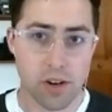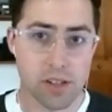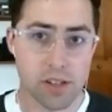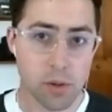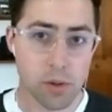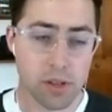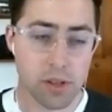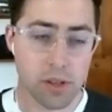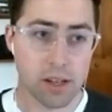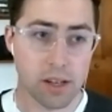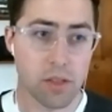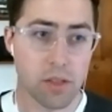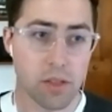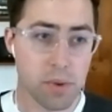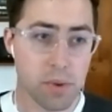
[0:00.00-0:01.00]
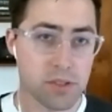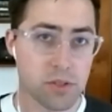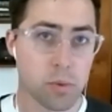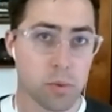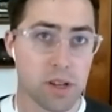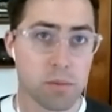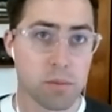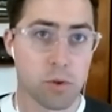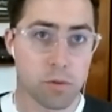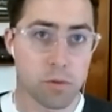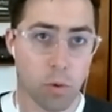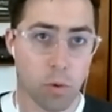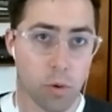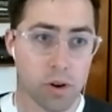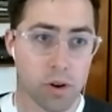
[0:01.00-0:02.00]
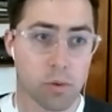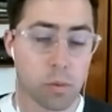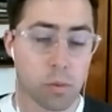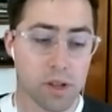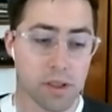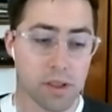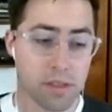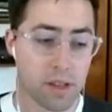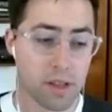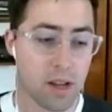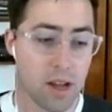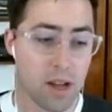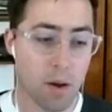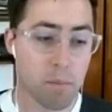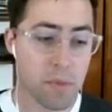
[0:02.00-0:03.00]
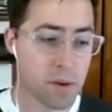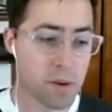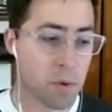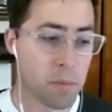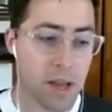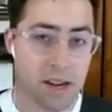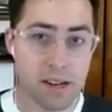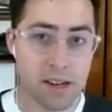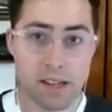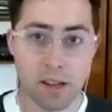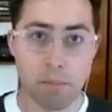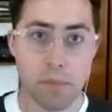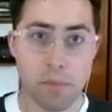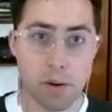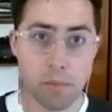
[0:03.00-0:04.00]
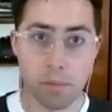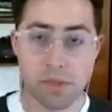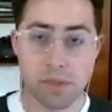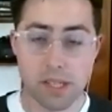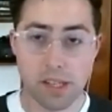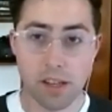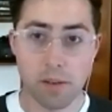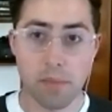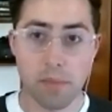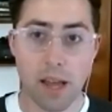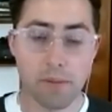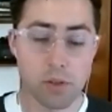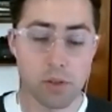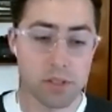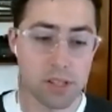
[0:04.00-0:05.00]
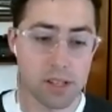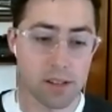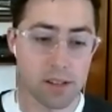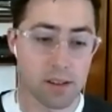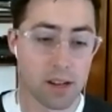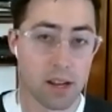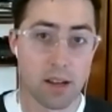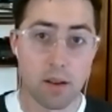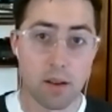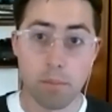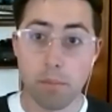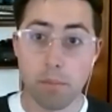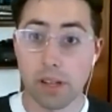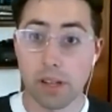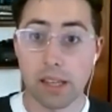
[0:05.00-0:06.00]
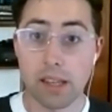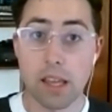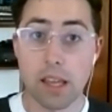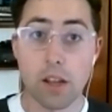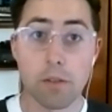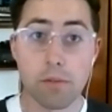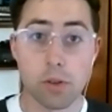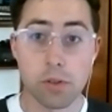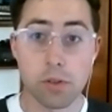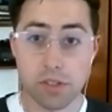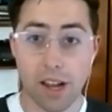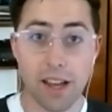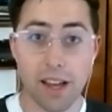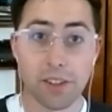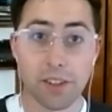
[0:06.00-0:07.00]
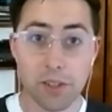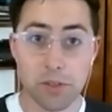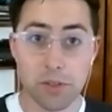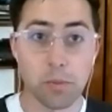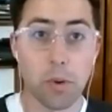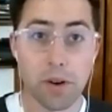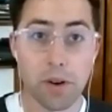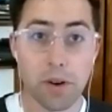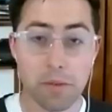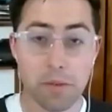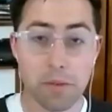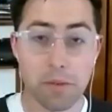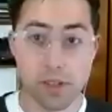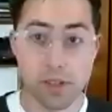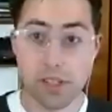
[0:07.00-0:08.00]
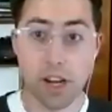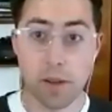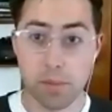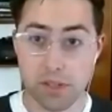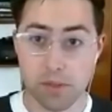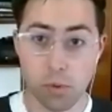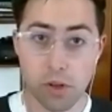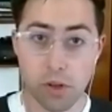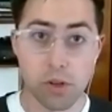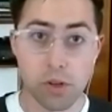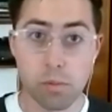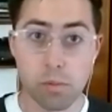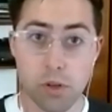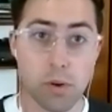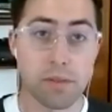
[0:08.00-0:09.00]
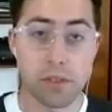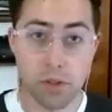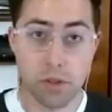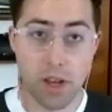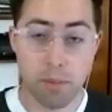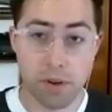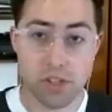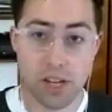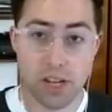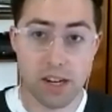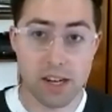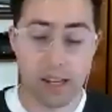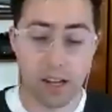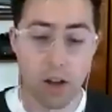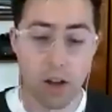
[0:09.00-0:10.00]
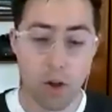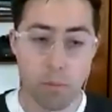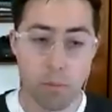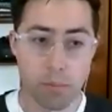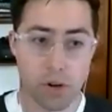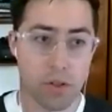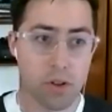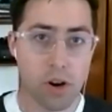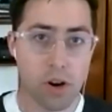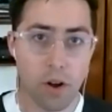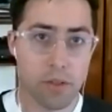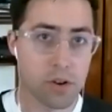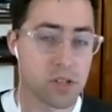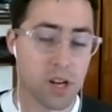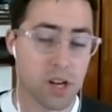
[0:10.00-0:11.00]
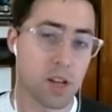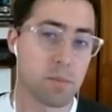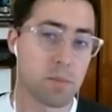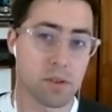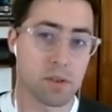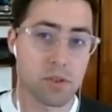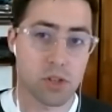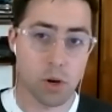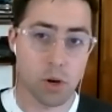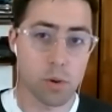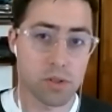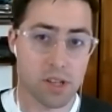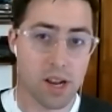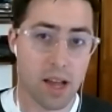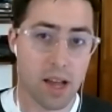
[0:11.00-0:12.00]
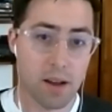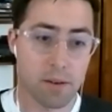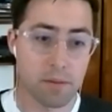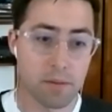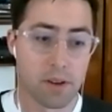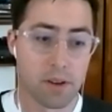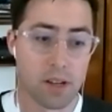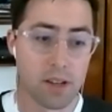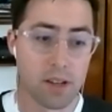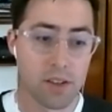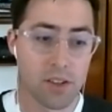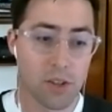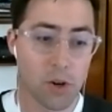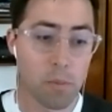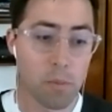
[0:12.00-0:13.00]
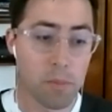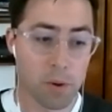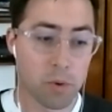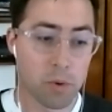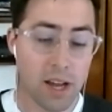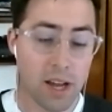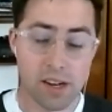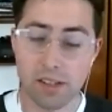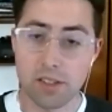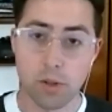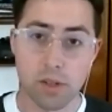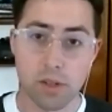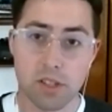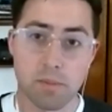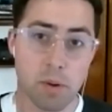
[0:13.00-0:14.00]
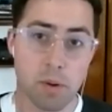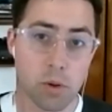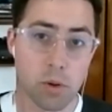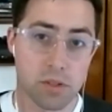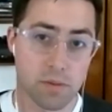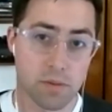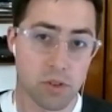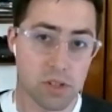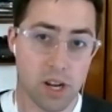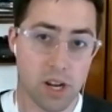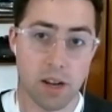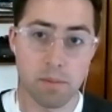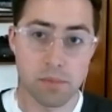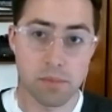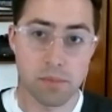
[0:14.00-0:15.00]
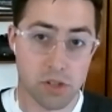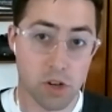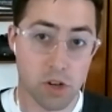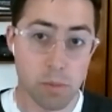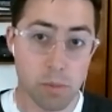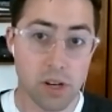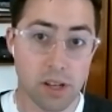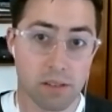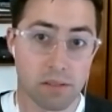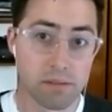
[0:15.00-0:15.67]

you think the best way to move forward with minimum editing, minimum team? Have you seen, like, interview style is one of the types where you don't have to do that much editing, but are there other types of shows that have, minimal editing so you can spend most of your time distributing?